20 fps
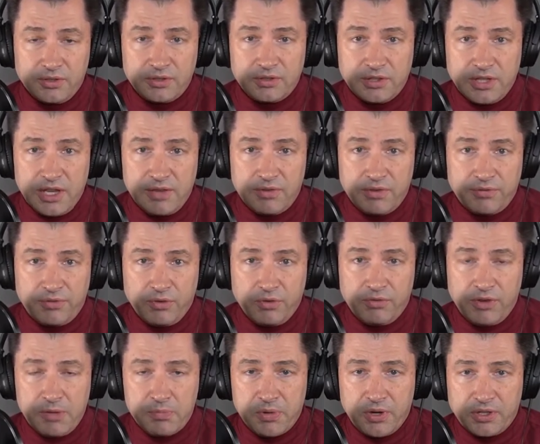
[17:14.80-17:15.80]
to have a fuel
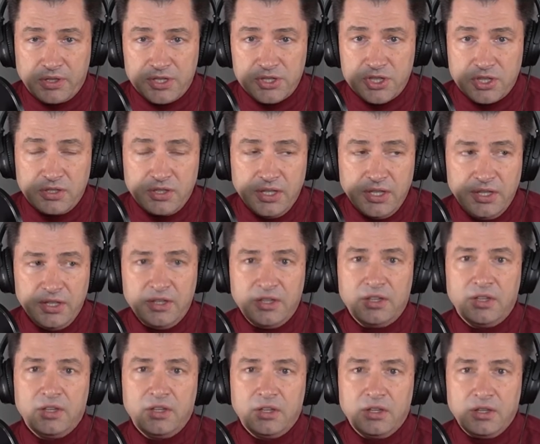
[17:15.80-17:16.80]
vapor ignition?
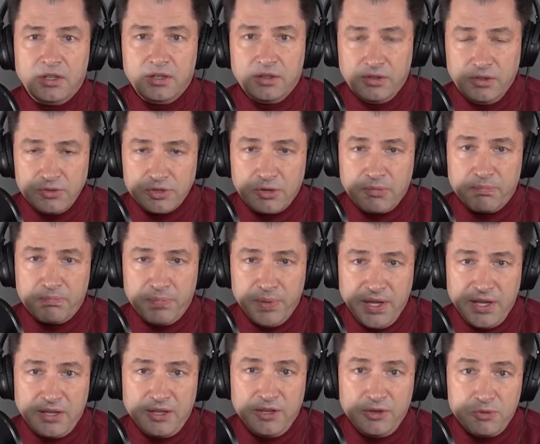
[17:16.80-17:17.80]
Those are
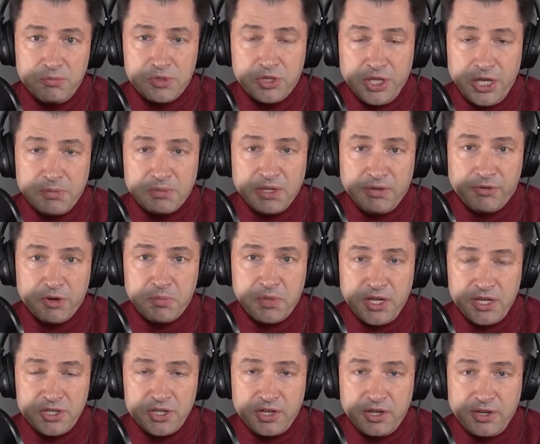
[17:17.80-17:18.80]
big, huge leaps. And from an
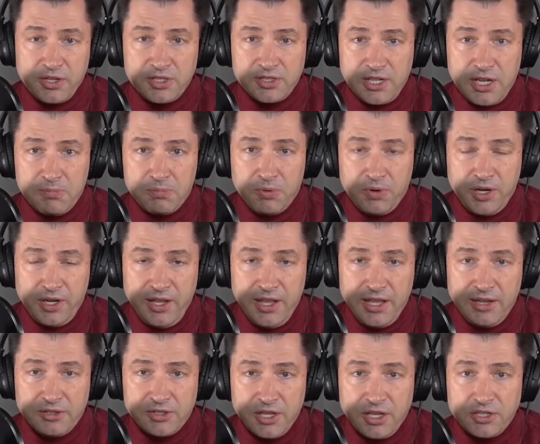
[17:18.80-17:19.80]
engineering standpoint,
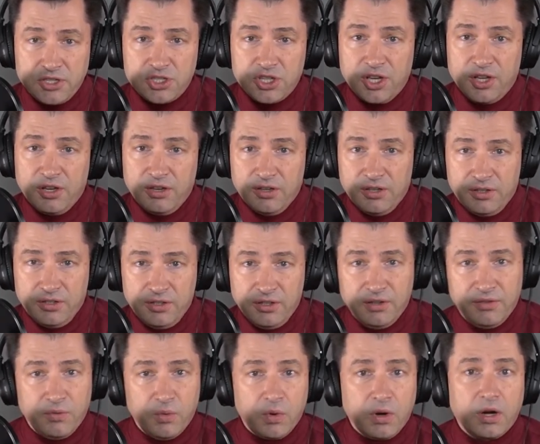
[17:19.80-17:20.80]
it's a ton
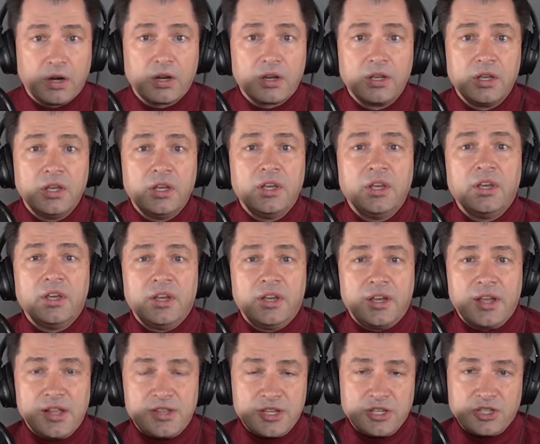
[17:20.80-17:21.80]
of work.
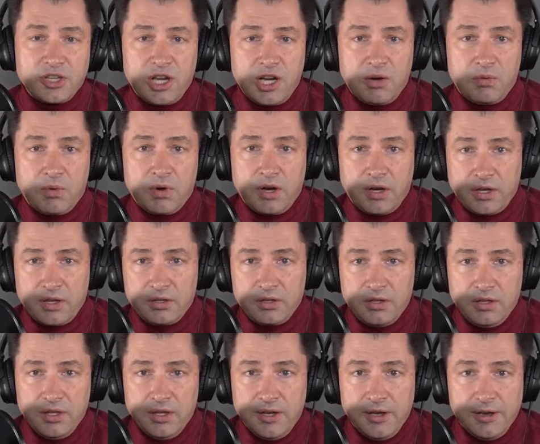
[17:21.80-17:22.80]
Especially
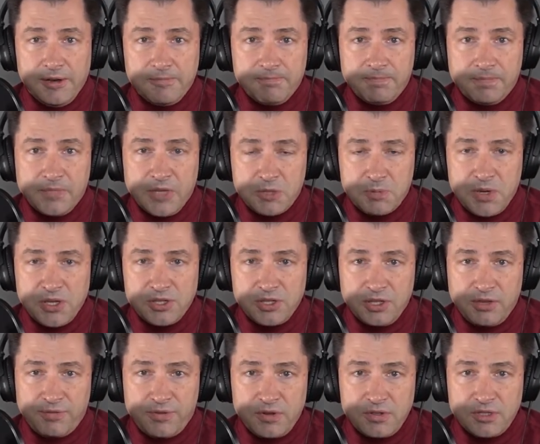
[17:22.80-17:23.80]

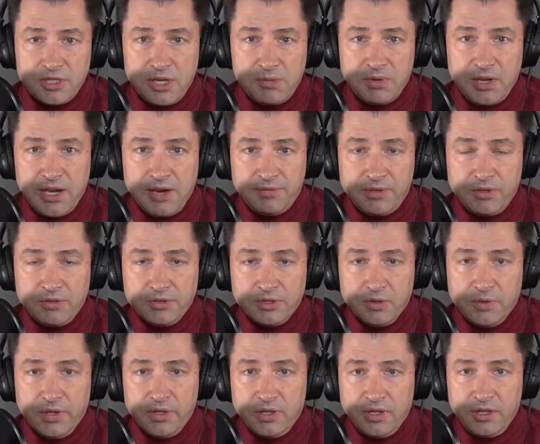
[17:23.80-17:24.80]
the first time you have to go
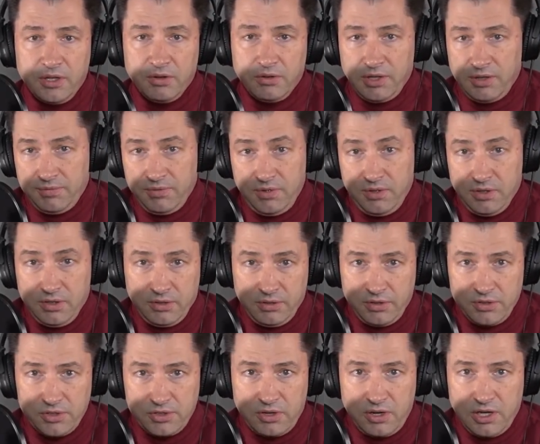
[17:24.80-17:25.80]
do it. You don't even,
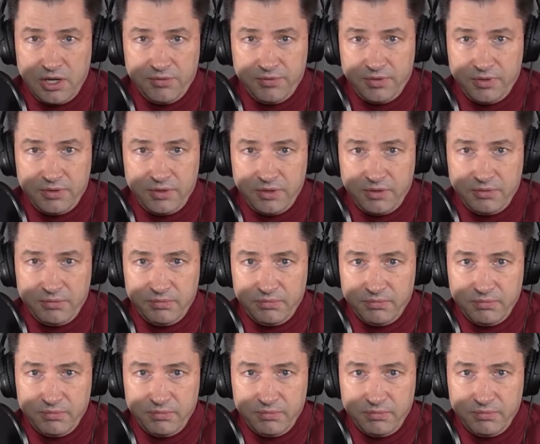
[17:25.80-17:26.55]
you're starting off with the